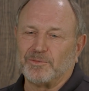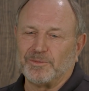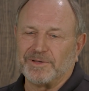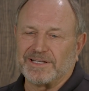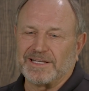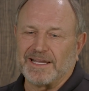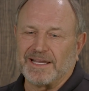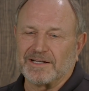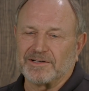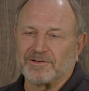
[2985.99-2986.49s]
We
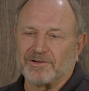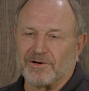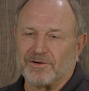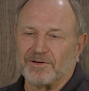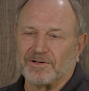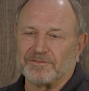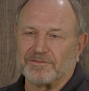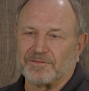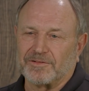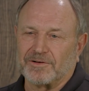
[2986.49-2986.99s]
can't grow
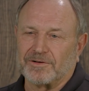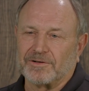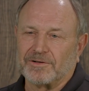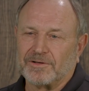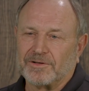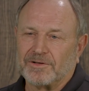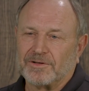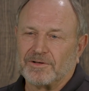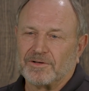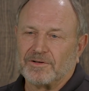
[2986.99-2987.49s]
it for
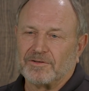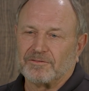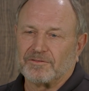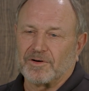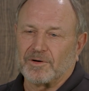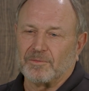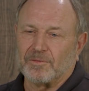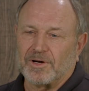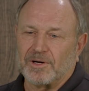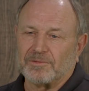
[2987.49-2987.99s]

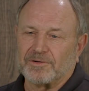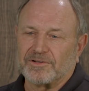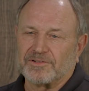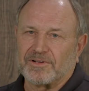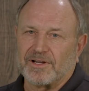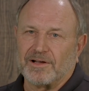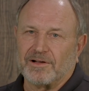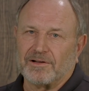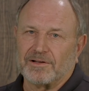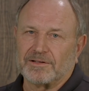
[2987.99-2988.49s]
what we're
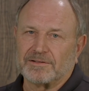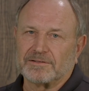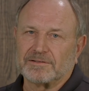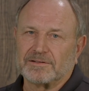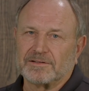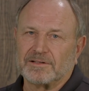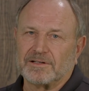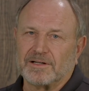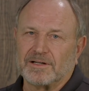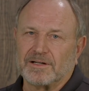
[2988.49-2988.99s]
selling
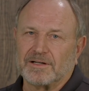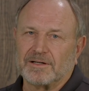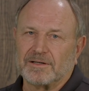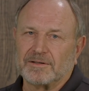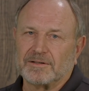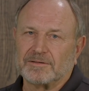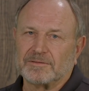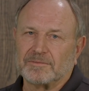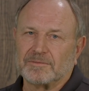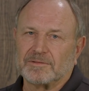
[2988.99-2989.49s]

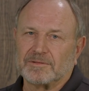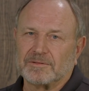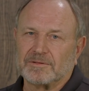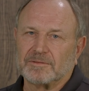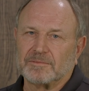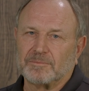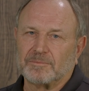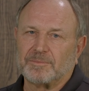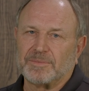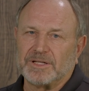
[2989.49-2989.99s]

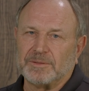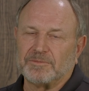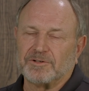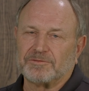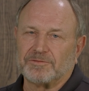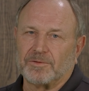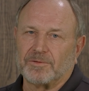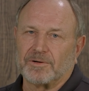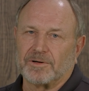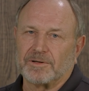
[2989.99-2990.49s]
Pima
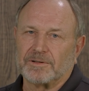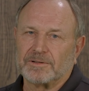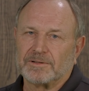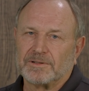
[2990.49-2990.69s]
for.